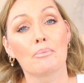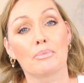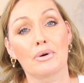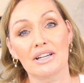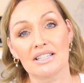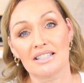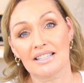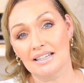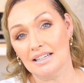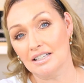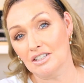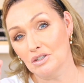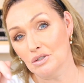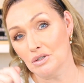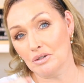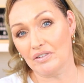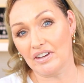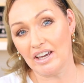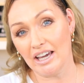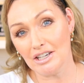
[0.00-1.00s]
Press the little
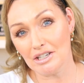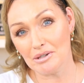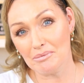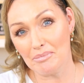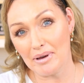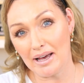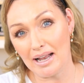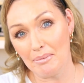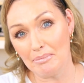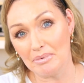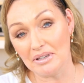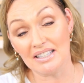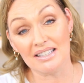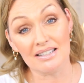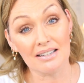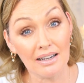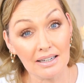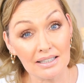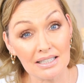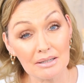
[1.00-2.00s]
notification bell
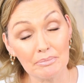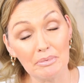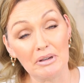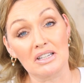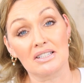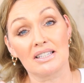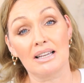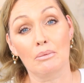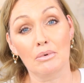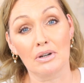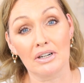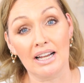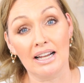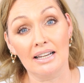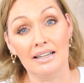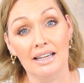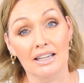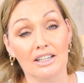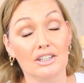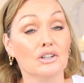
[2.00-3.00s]
beside it because that will
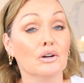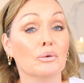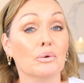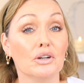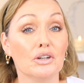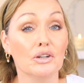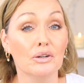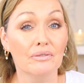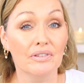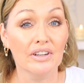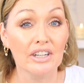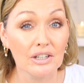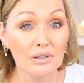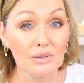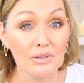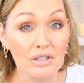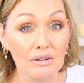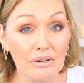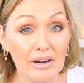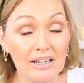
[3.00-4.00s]
let you know when new
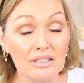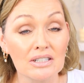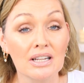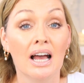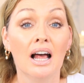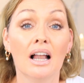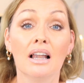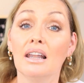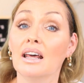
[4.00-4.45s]
videos are out.